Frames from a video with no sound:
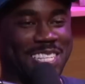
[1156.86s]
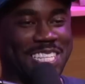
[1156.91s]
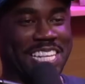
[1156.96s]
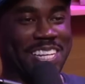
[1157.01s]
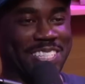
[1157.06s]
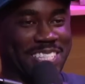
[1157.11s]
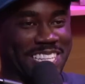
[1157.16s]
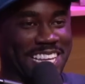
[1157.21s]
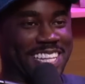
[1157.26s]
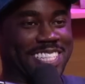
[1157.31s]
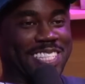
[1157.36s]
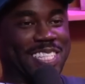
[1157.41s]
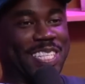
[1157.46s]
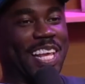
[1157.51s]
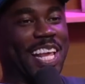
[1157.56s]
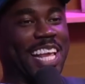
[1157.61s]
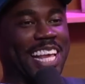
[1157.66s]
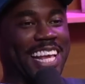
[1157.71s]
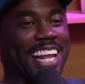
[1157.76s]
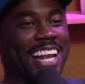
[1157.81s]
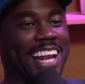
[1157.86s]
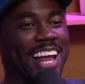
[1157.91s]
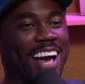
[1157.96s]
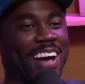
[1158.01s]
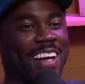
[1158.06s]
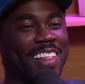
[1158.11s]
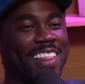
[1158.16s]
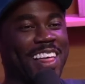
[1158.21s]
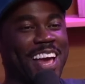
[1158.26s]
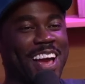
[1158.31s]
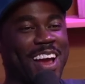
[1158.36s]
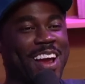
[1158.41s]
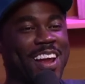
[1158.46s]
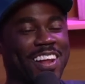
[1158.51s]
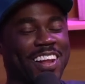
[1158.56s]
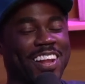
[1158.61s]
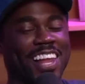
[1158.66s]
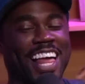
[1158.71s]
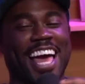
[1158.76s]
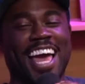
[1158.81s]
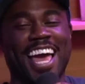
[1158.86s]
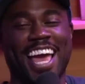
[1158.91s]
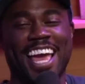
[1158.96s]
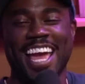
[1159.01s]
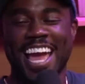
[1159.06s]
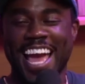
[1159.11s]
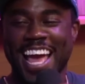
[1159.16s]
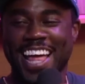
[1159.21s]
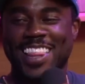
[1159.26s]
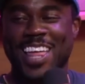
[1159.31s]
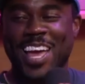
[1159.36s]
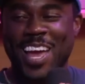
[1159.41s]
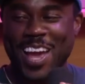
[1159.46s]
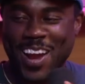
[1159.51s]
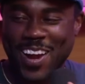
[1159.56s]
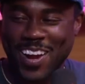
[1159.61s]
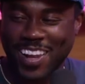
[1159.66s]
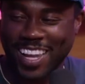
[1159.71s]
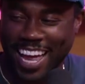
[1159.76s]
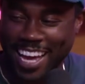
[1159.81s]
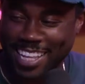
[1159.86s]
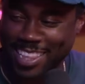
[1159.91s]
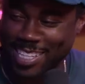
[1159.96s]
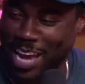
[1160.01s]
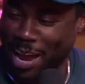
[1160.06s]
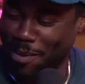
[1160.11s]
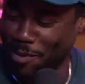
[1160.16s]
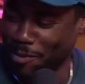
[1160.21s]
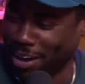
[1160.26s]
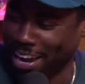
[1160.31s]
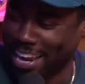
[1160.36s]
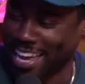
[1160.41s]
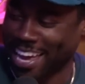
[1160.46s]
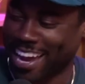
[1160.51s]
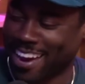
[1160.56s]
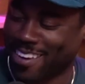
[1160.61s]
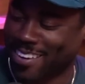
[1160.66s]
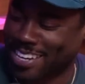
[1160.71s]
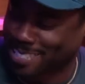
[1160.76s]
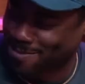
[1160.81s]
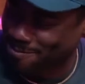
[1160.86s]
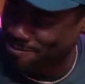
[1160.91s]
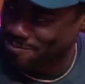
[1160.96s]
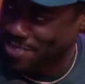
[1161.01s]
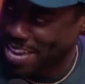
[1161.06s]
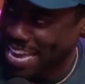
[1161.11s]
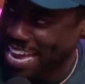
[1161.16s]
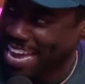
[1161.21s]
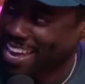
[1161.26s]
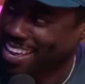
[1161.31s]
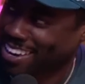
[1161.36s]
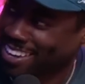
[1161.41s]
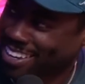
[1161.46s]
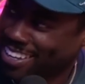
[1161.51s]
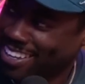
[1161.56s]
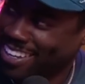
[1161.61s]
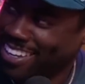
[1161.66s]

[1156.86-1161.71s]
Celtics. You know, they're like everybody here is mean.